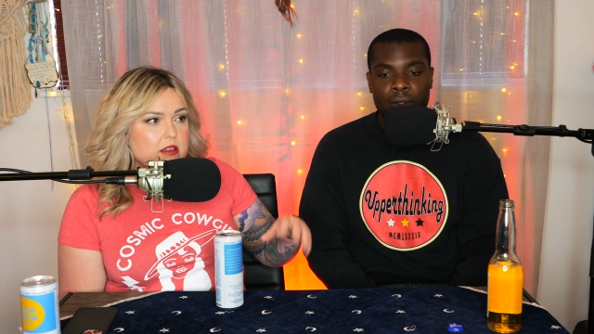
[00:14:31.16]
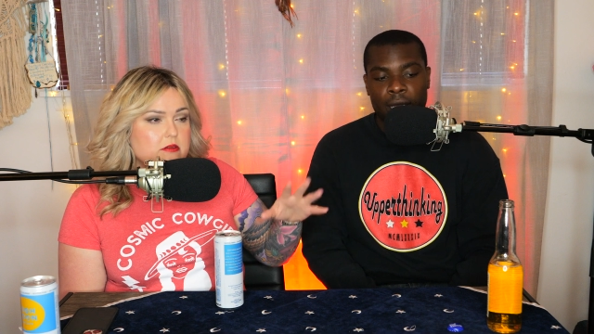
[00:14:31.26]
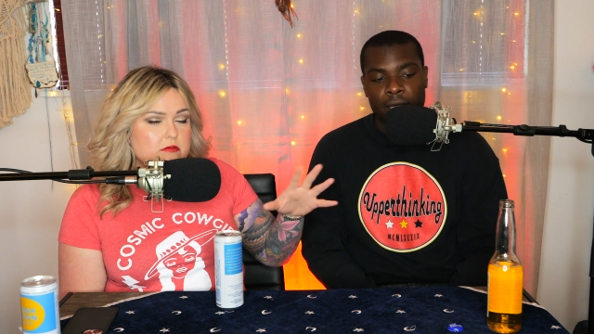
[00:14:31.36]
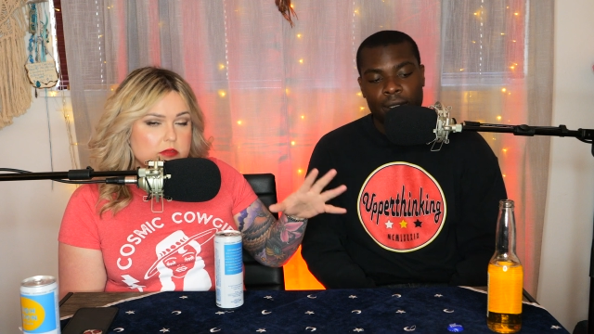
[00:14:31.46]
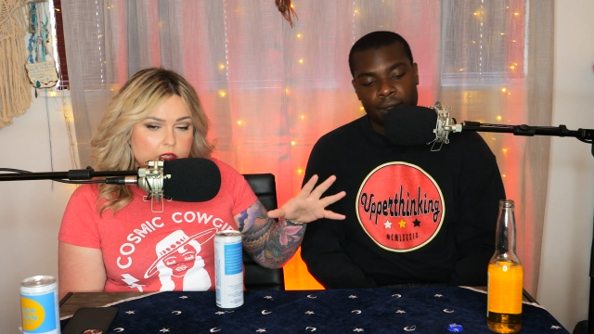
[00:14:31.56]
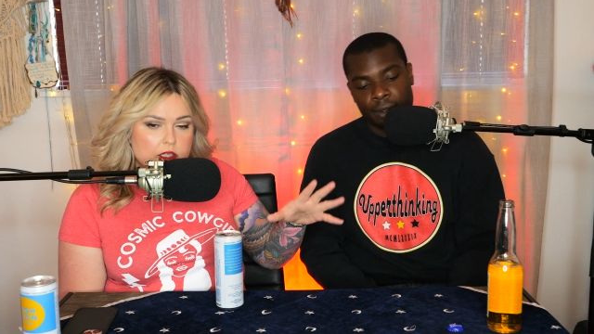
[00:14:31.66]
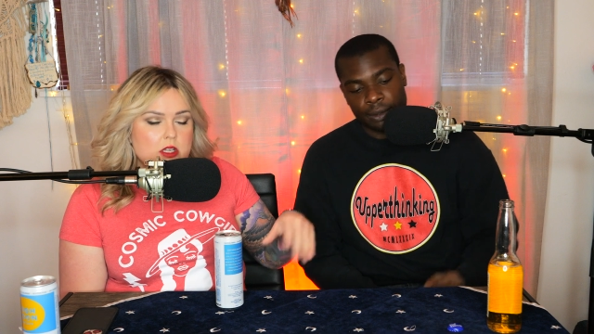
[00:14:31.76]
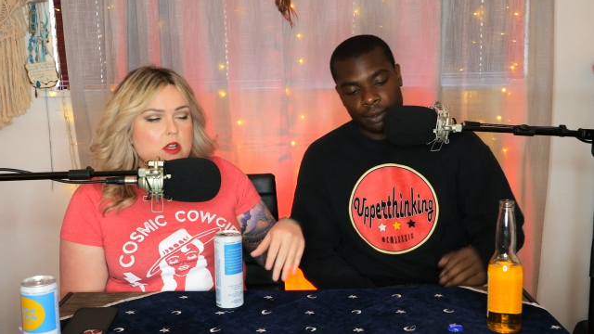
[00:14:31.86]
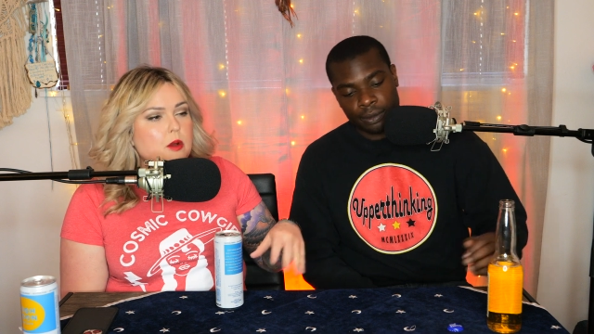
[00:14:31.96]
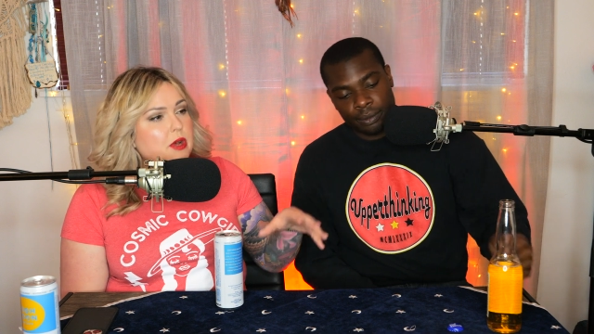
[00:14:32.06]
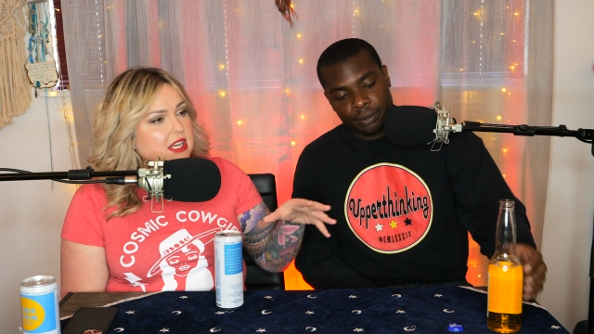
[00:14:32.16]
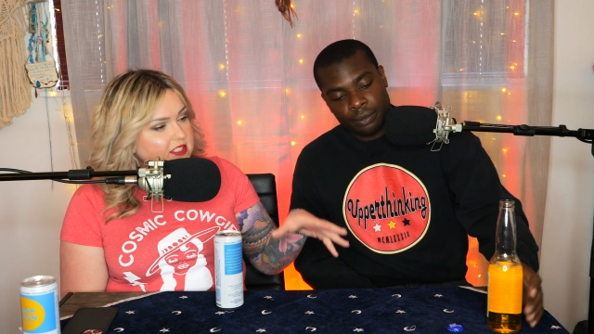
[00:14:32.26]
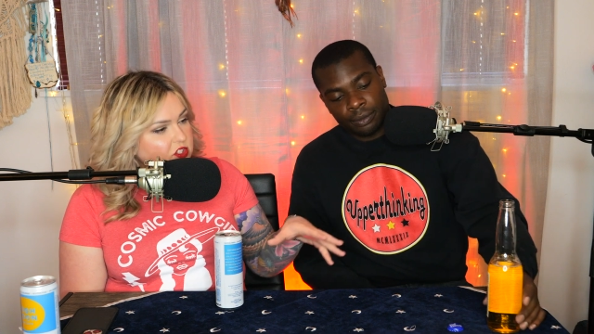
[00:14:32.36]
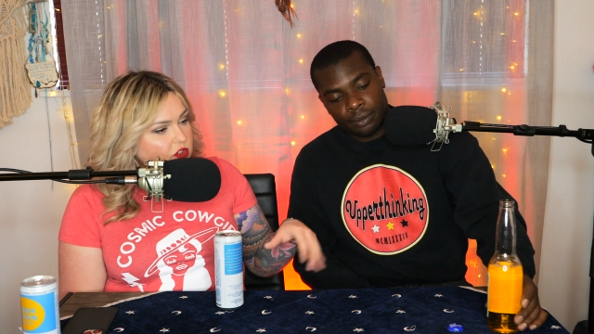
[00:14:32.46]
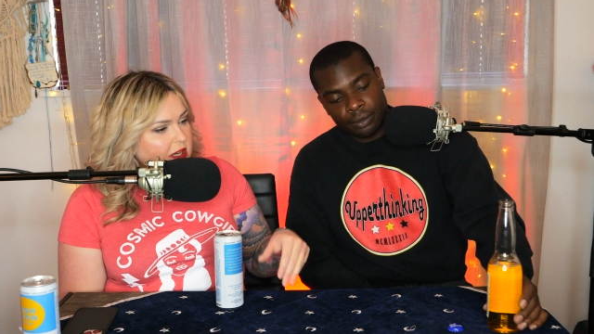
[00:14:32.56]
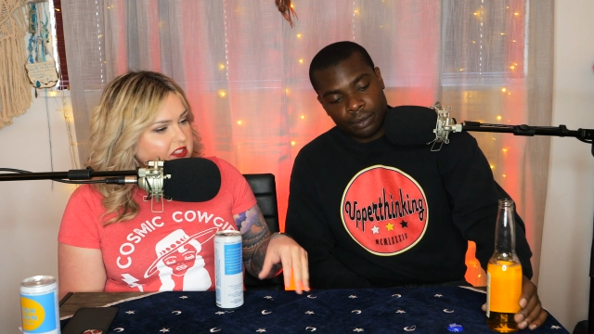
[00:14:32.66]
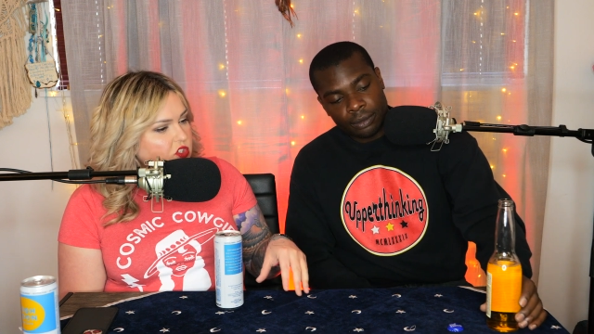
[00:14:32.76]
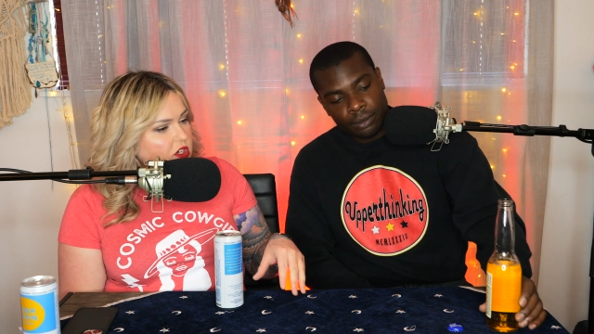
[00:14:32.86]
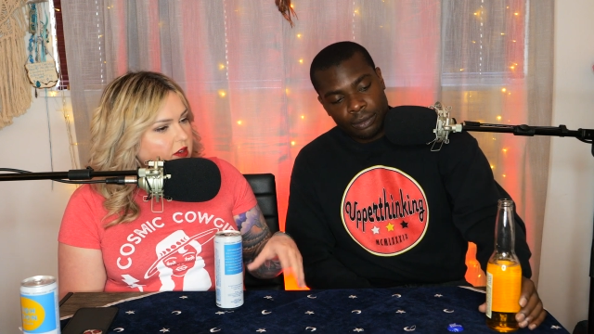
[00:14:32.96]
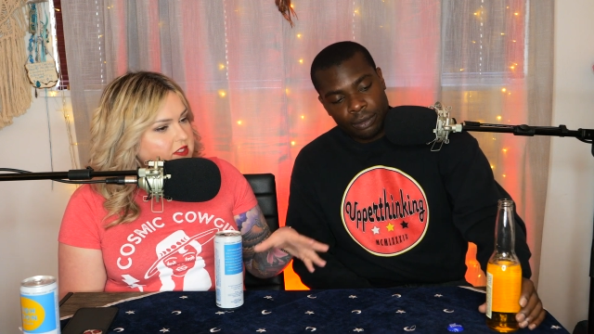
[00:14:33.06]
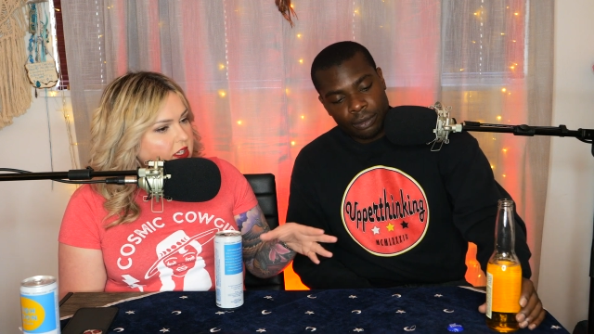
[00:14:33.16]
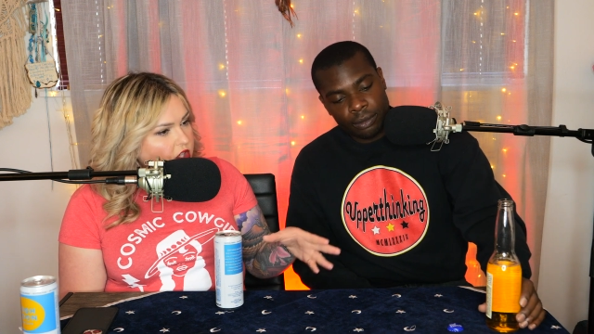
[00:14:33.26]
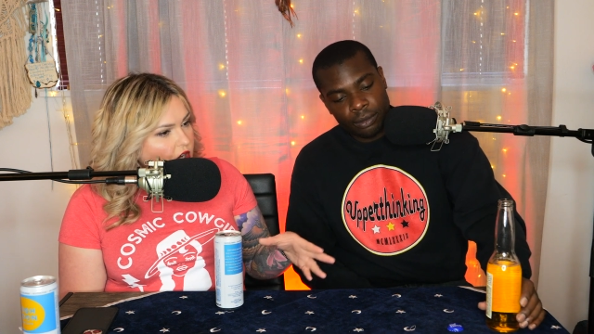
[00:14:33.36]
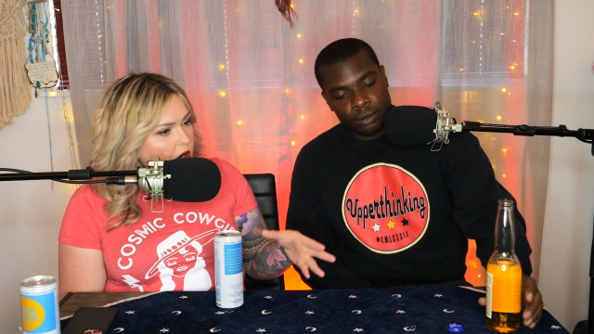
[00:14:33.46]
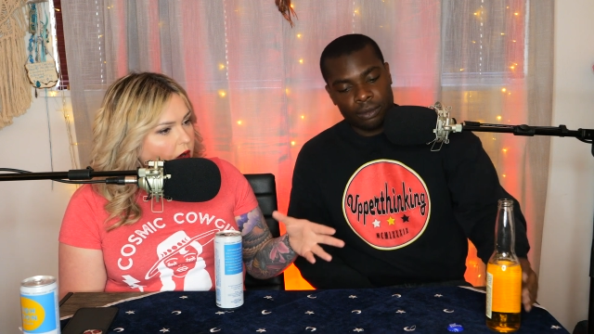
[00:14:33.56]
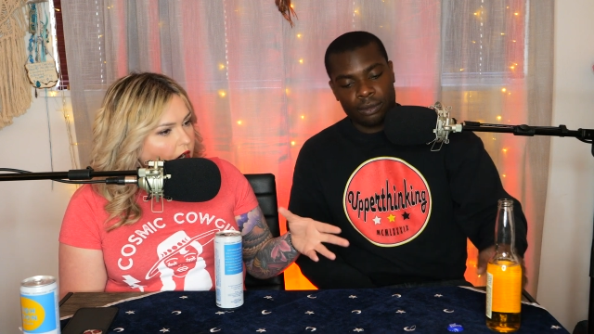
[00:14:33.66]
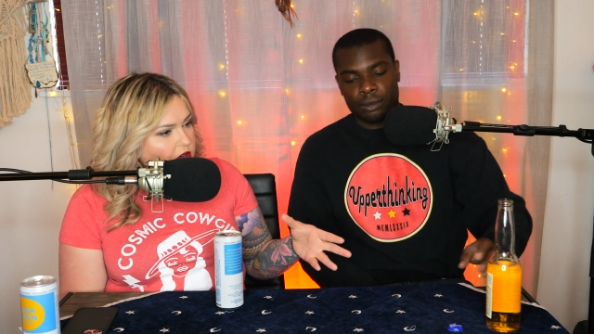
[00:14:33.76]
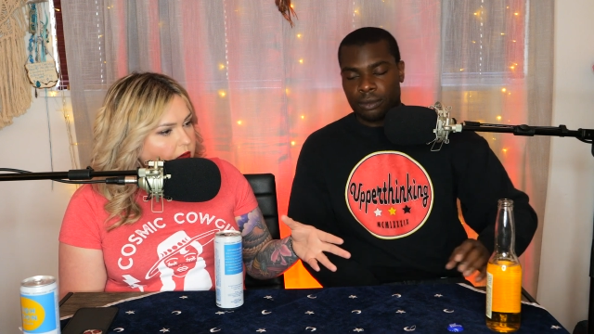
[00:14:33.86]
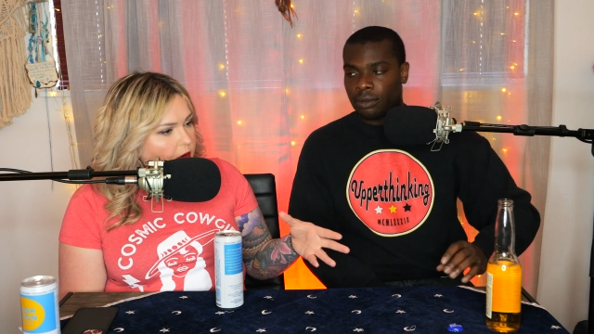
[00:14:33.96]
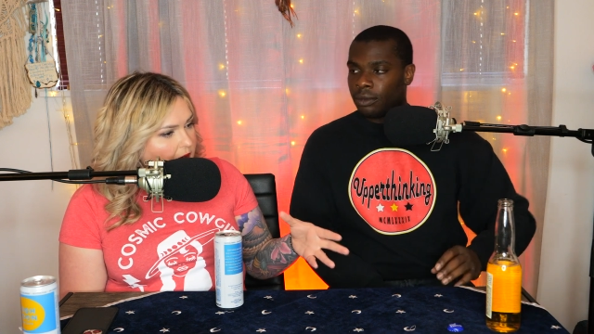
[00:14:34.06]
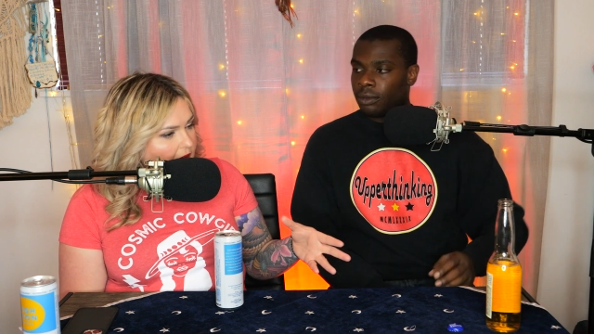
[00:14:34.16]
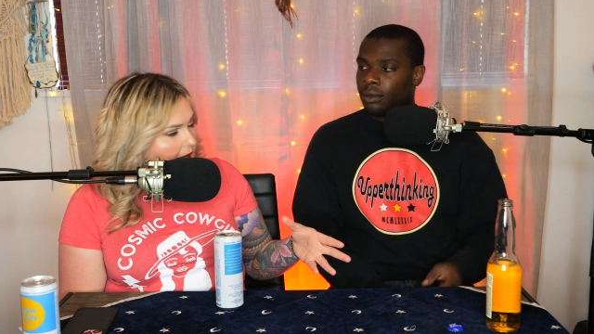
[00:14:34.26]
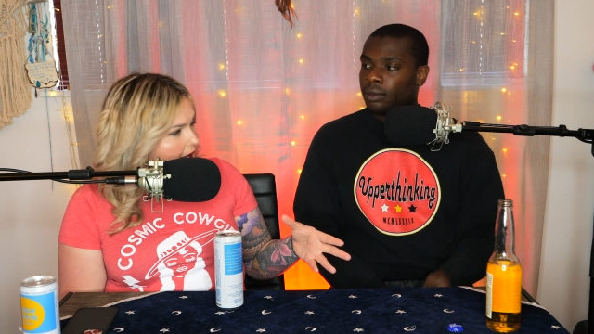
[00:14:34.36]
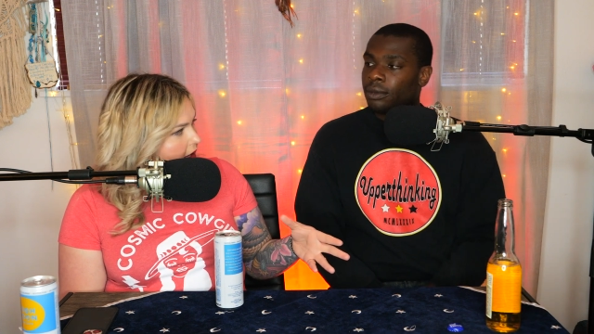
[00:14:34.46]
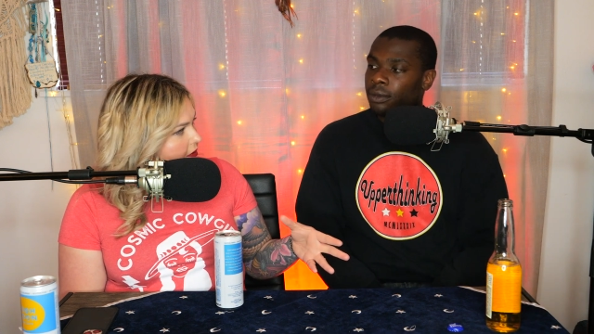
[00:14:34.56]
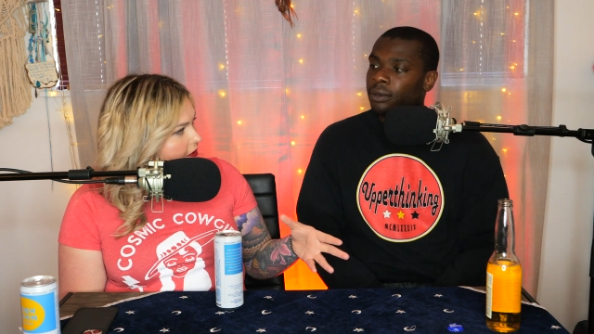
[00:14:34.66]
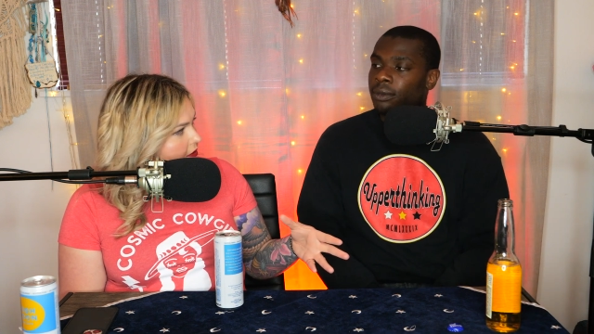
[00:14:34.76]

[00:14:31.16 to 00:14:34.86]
Speaker 1: Right. But I sent you a message and I was like, "Yo, are you okay?